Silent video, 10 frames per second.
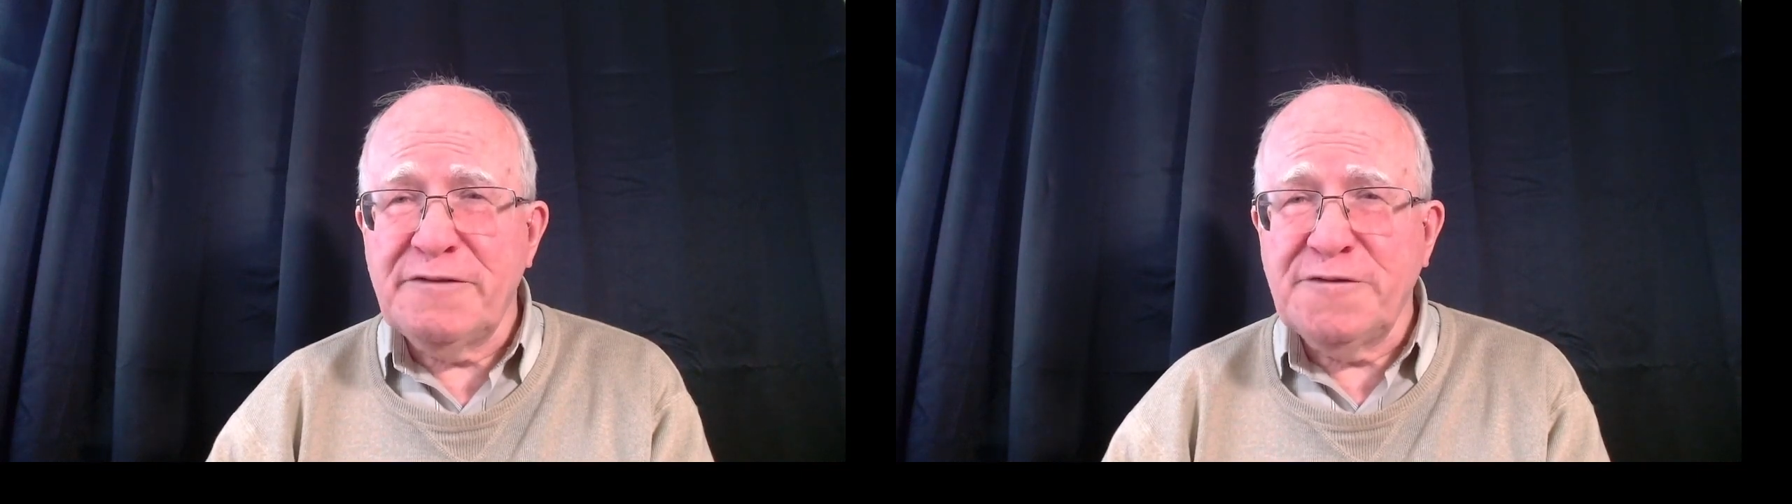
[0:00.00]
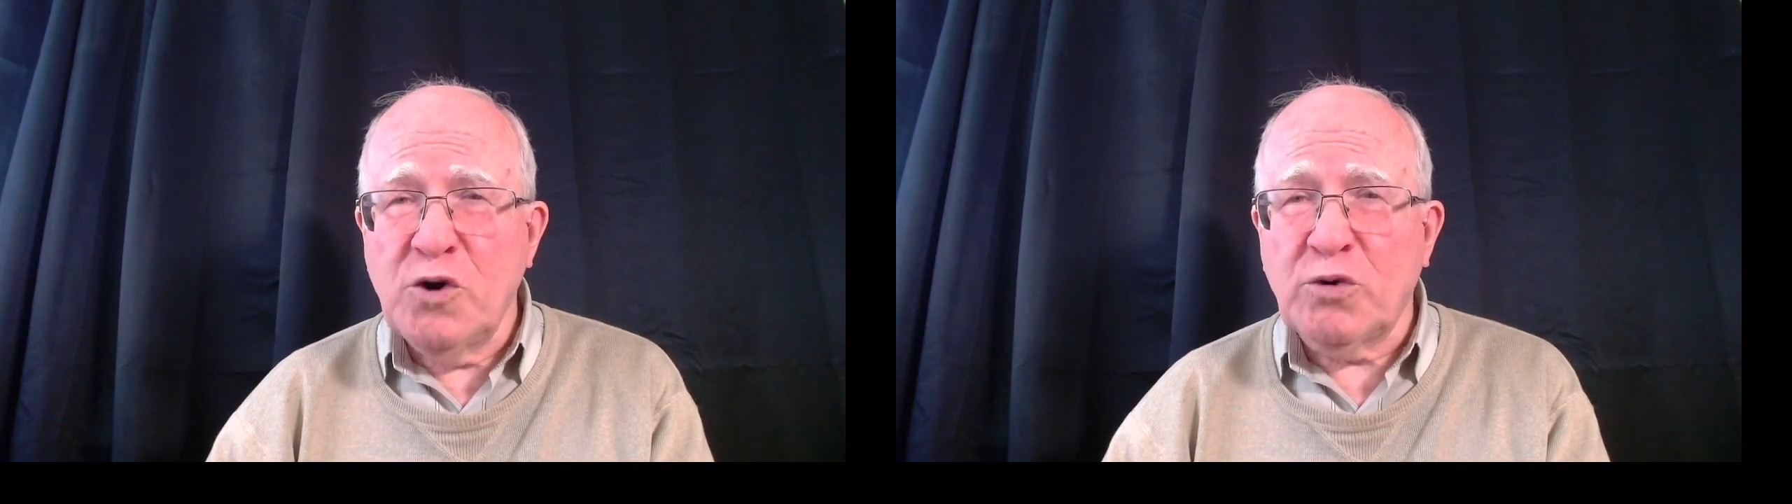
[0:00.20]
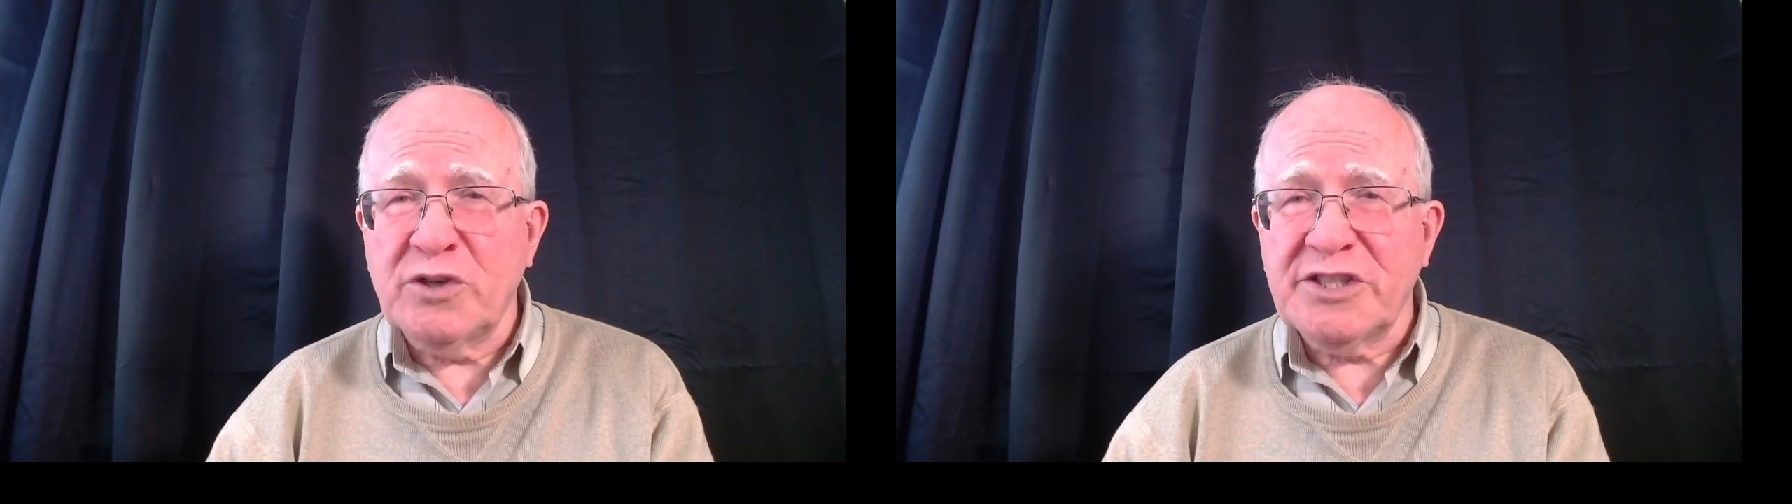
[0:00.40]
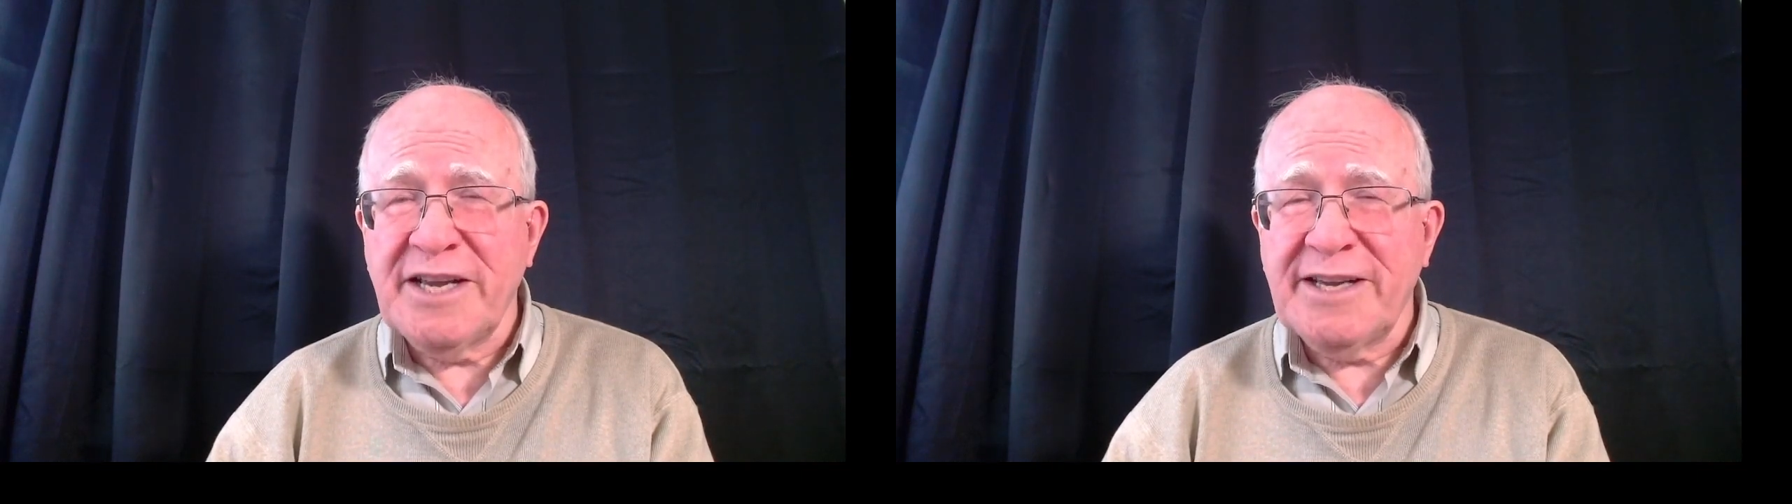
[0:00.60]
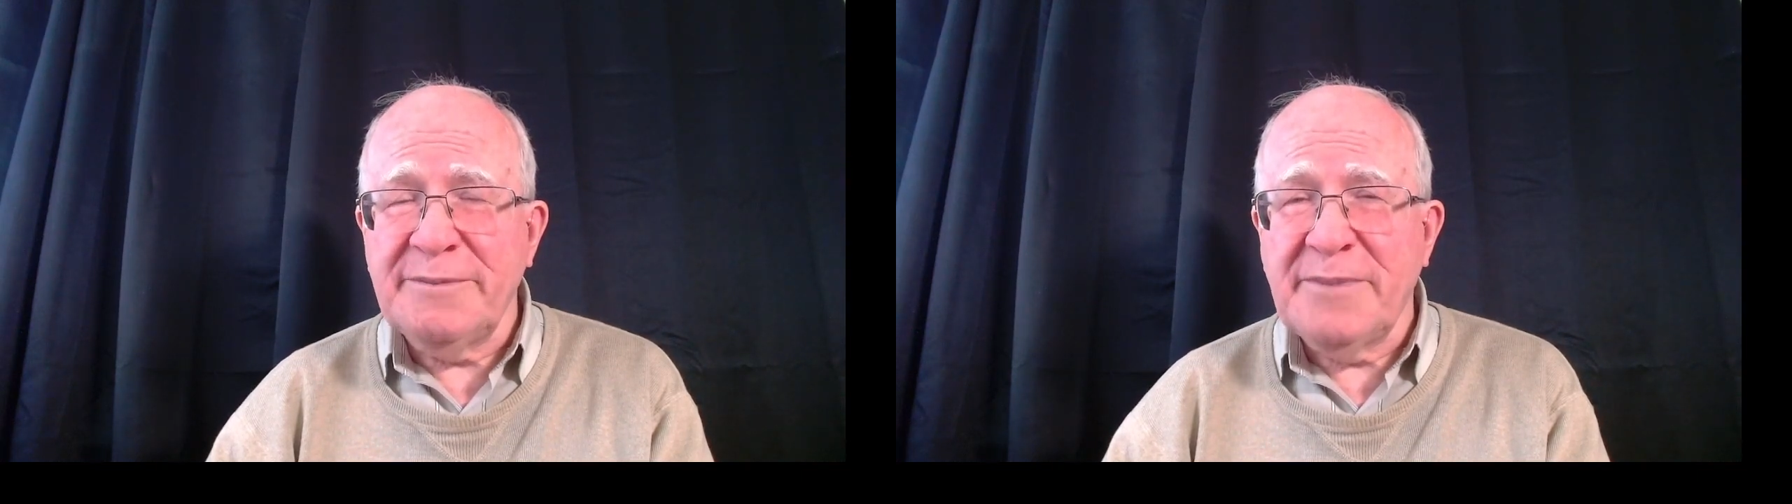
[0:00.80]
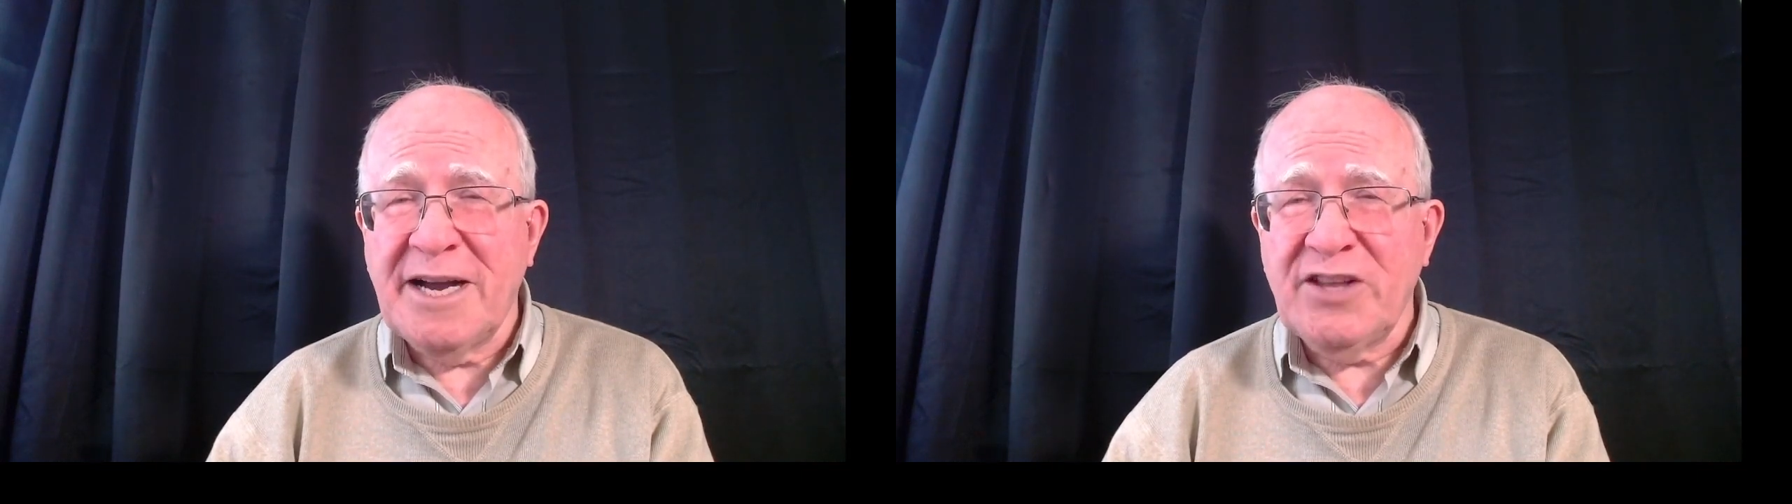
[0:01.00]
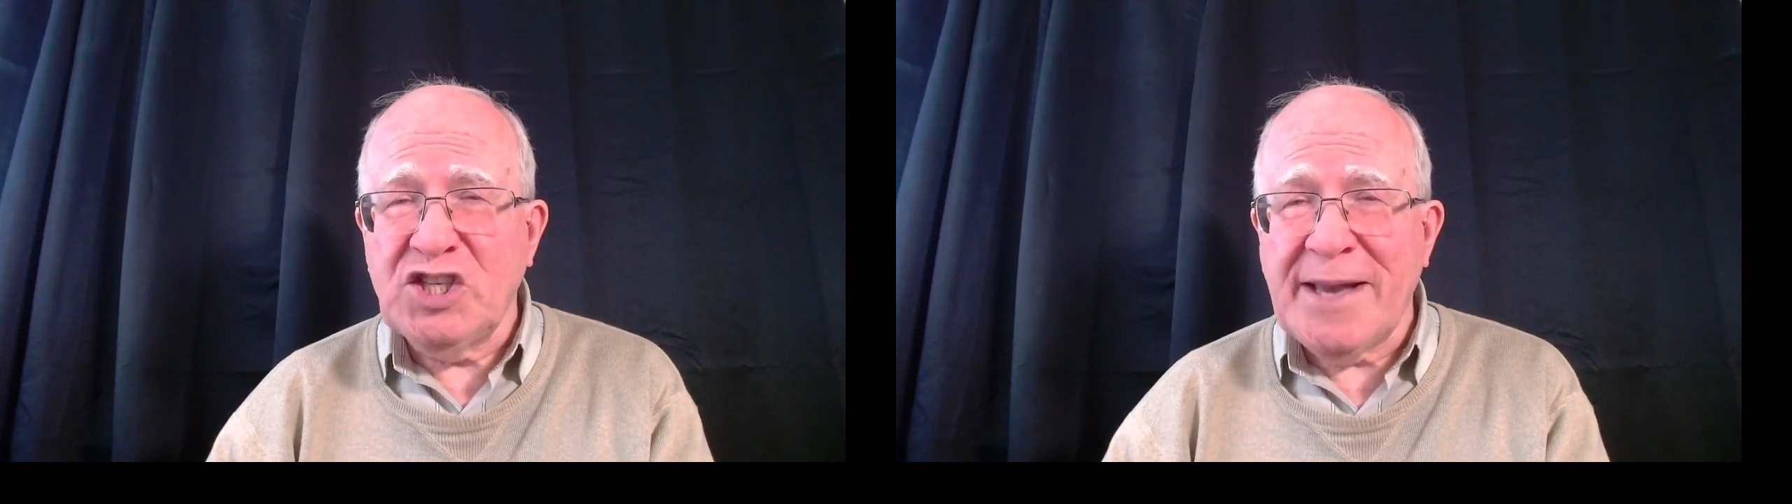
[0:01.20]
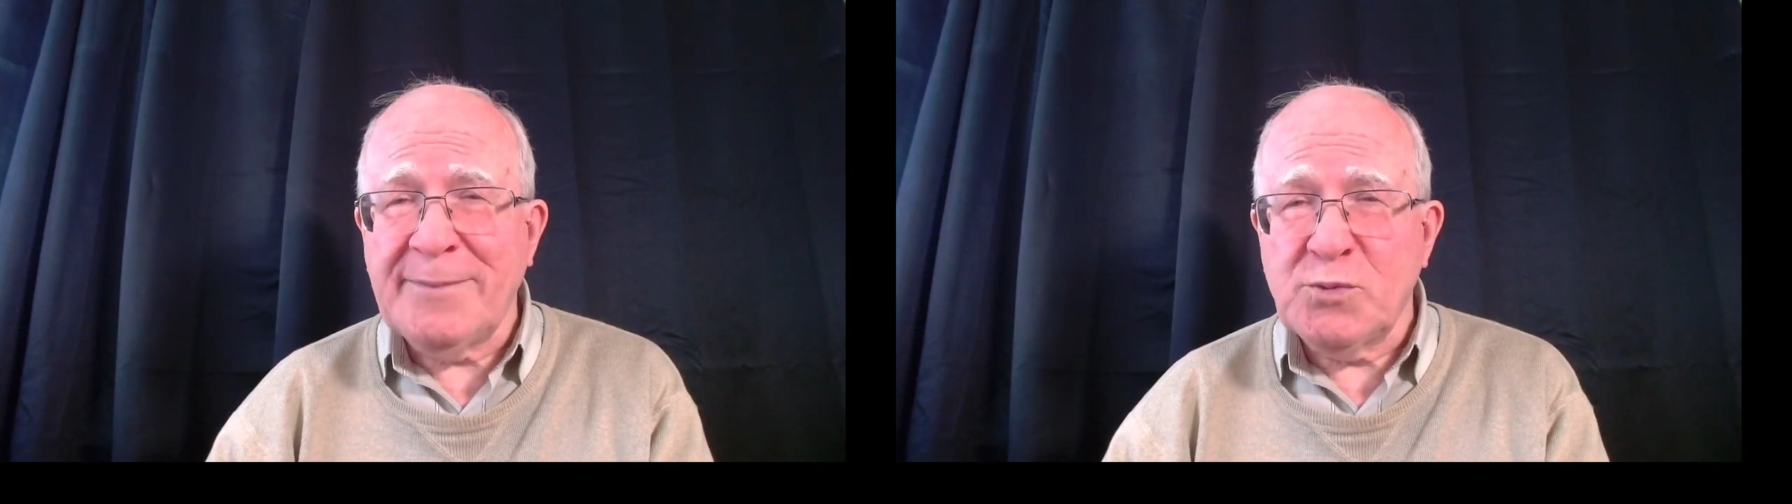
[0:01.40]
photos taken by the
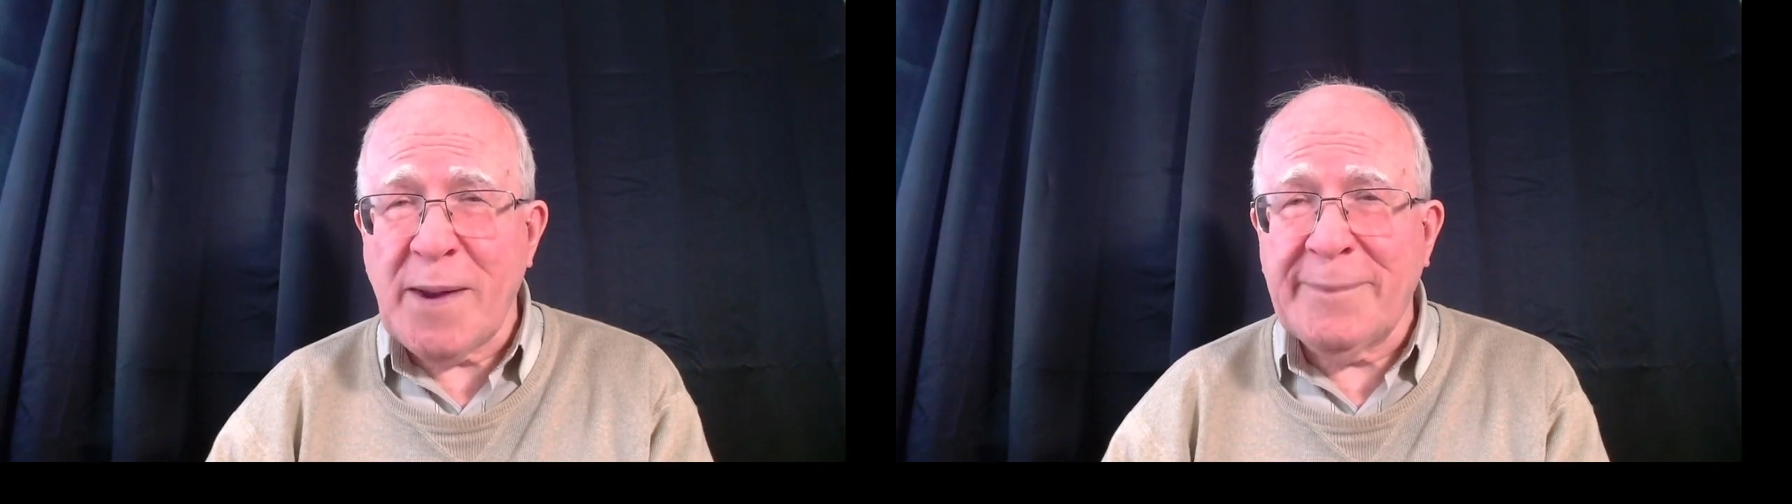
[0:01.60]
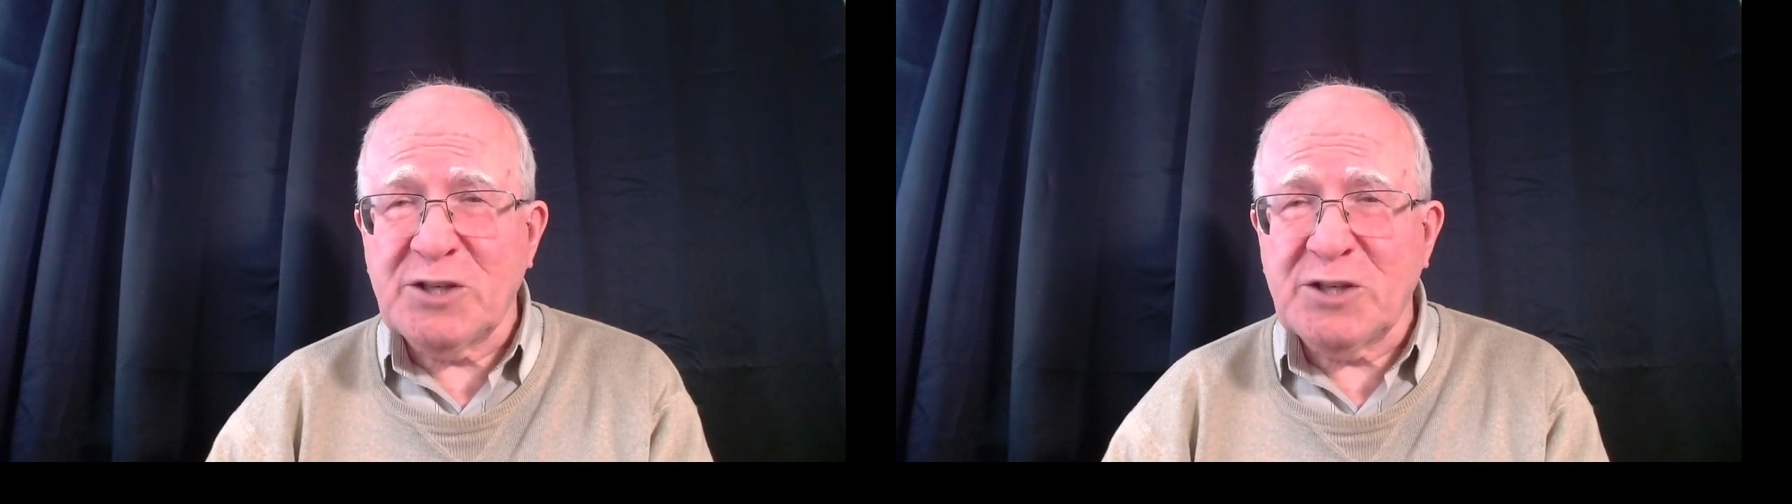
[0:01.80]
James Webb